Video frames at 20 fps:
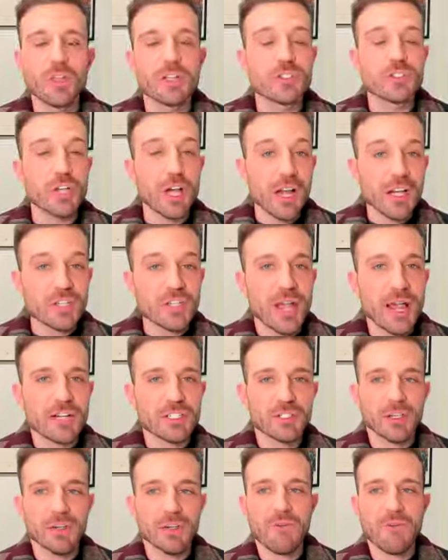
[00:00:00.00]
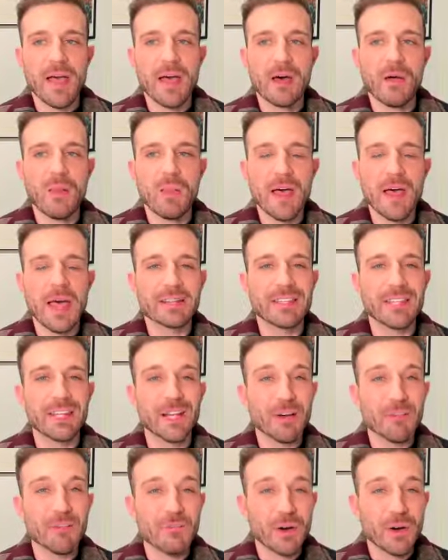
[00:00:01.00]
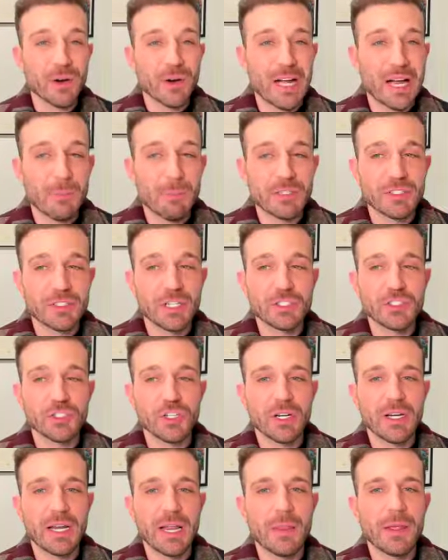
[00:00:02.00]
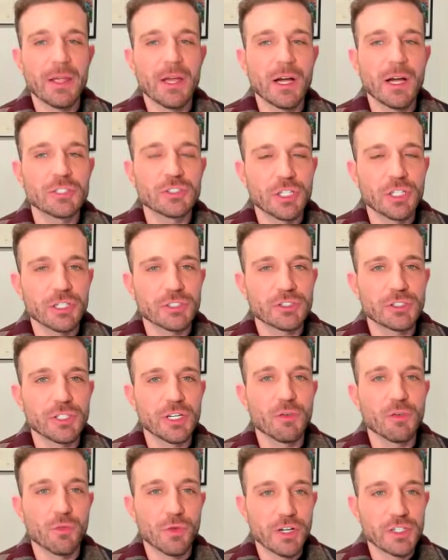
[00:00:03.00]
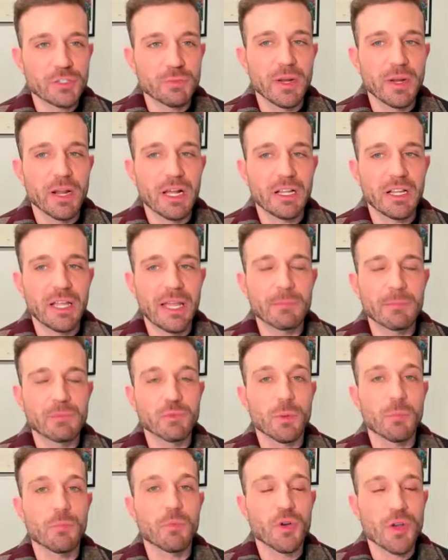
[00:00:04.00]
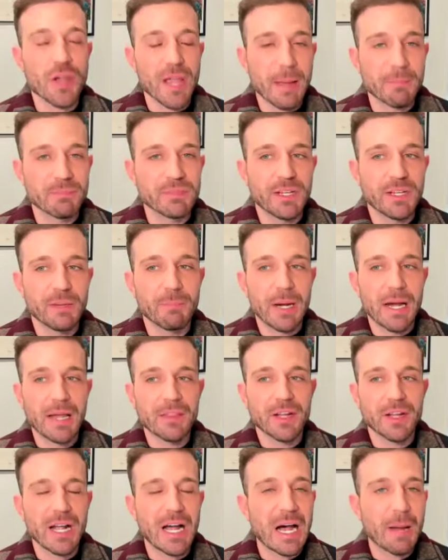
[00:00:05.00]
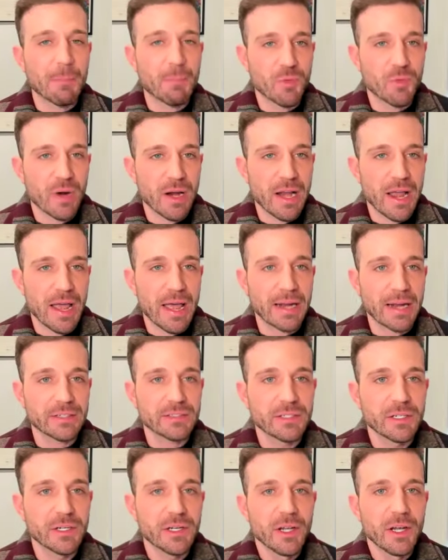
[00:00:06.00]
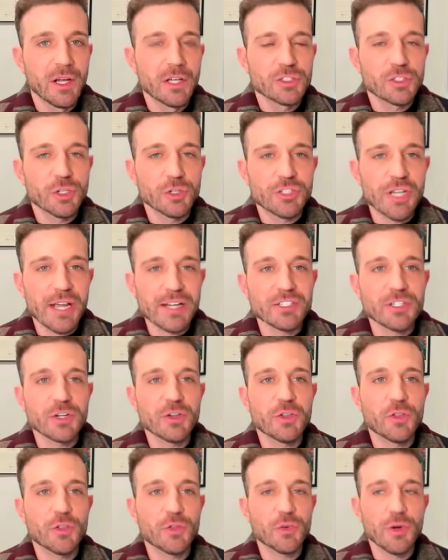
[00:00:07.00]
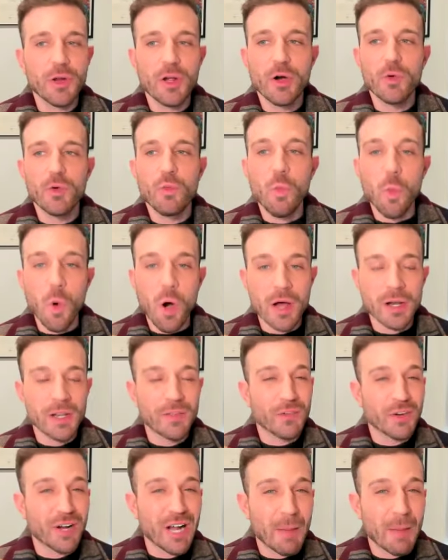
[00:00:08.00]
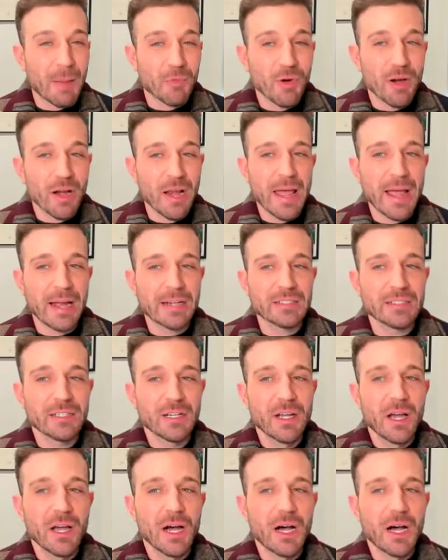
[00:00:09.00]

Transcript: the judge actually found that the unfair competition and the unjust enrichment claims were preempted by the Copyright Act. So Section 301 of the Copyright Act